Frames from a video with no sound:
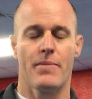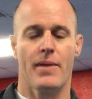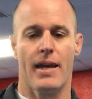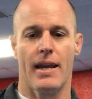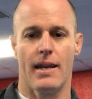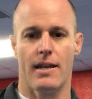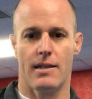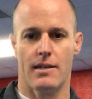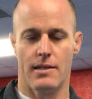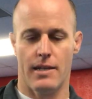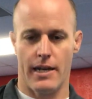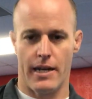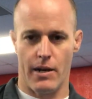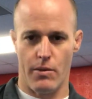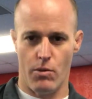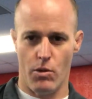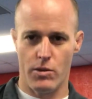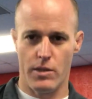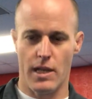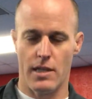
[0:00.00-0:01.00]
and I
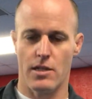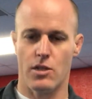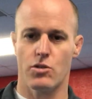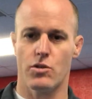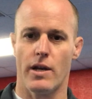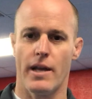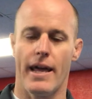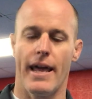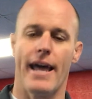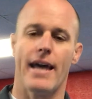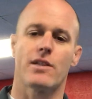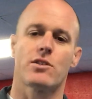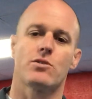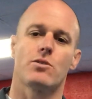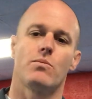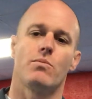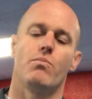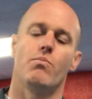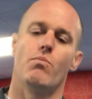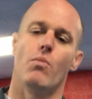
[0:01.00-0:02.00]
wrote that to try to
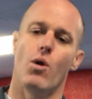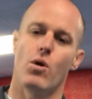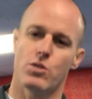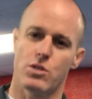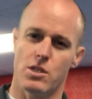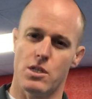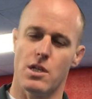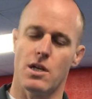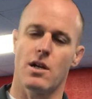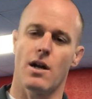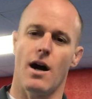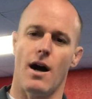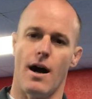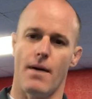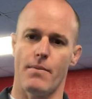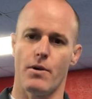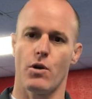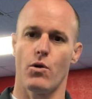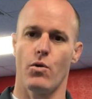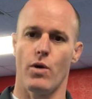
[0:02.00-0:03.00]
answer most of the
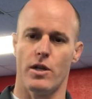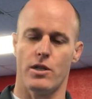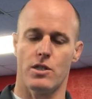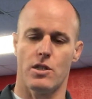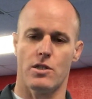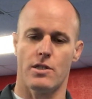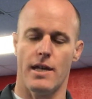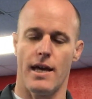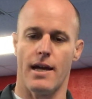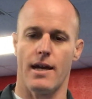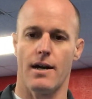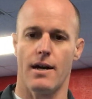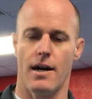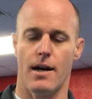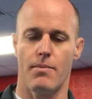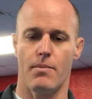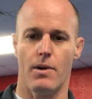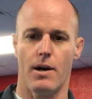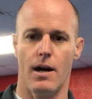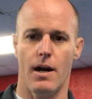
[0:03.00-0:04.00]
common questions that
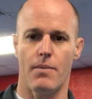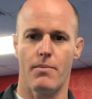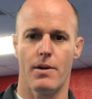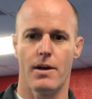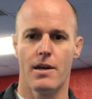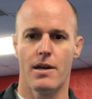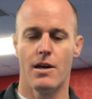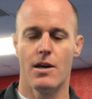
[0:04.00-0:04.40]
come up.